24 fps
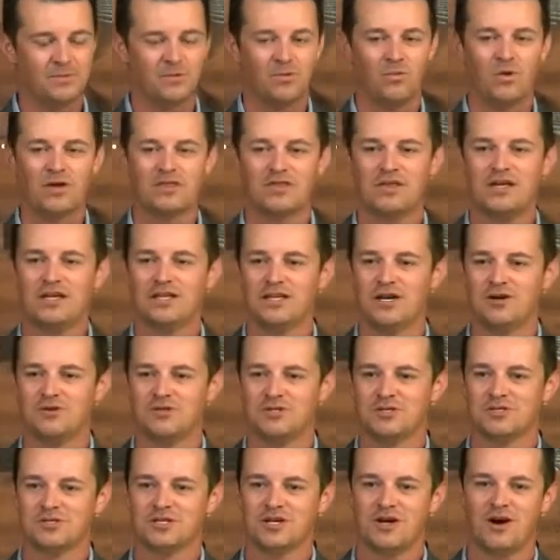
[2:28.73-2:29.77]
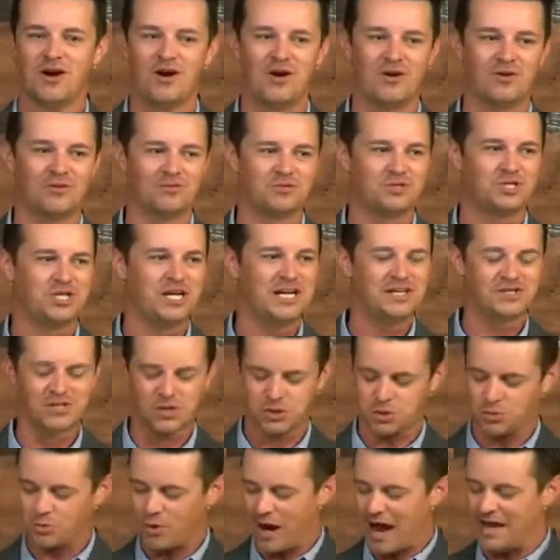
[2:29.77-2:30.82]
what theologians call
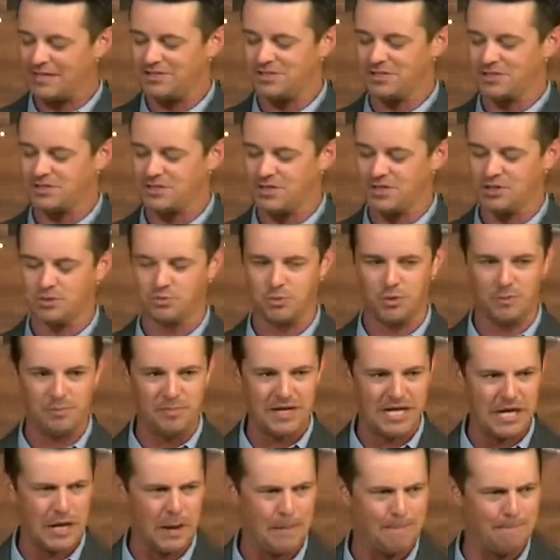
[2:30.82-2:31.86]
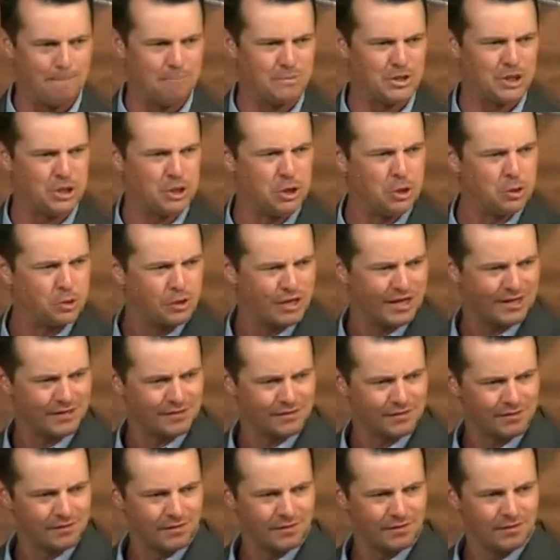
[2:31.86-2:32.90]
Jesus' righteousness would be
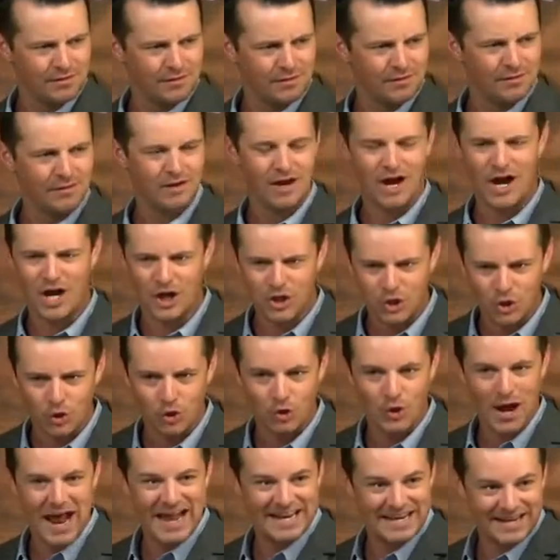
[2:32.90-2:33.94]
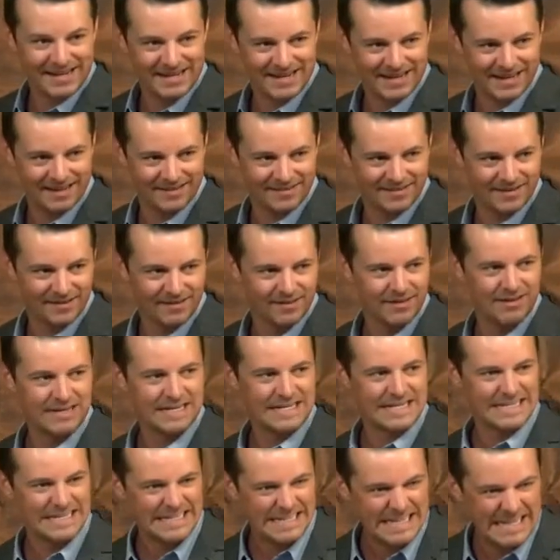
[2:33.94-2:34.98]
imputed, accredited,
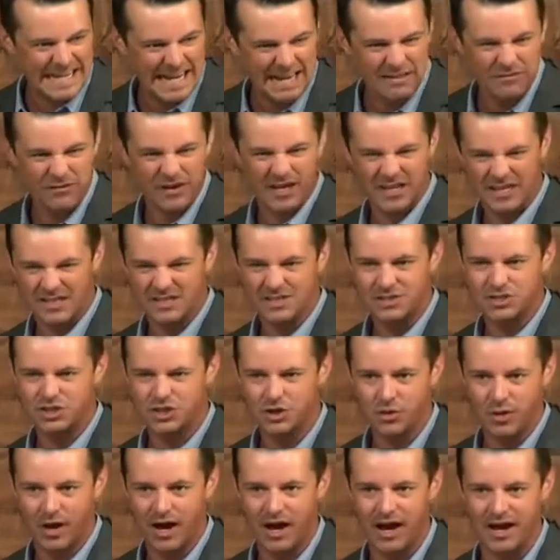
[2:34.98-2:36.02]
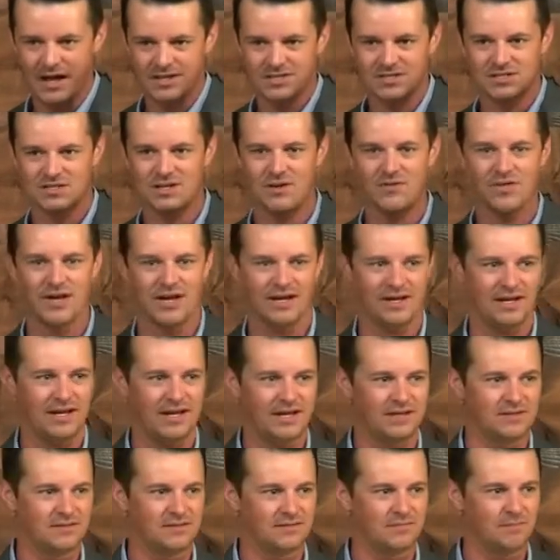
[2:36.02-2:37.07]
given to us so that
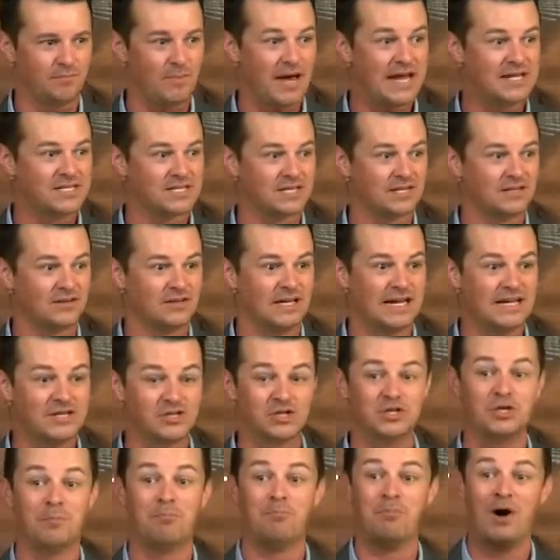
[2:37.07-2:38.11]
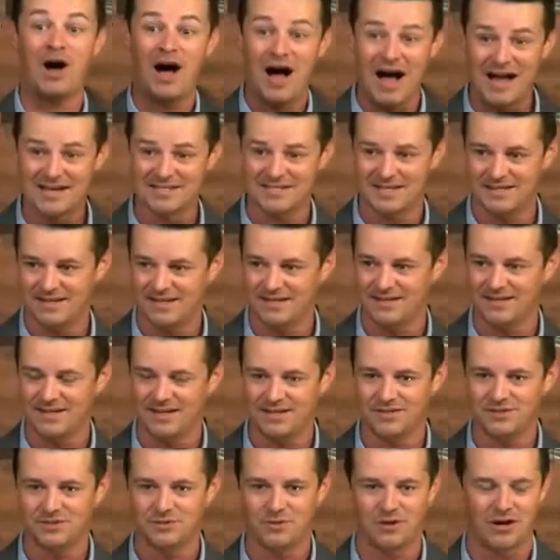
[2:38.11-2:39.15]
it basically is deposited
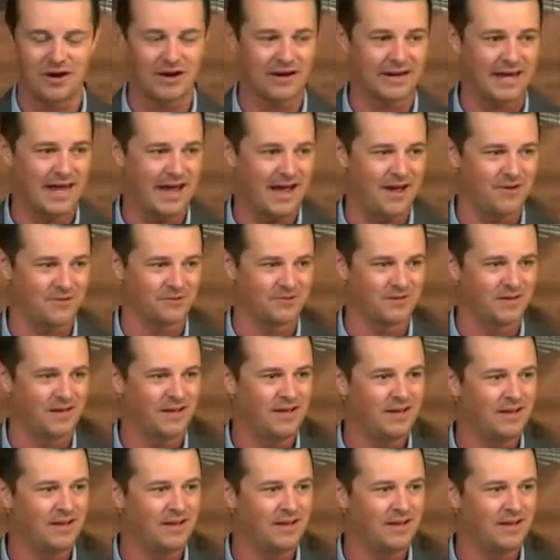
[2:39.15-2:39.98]
into our account.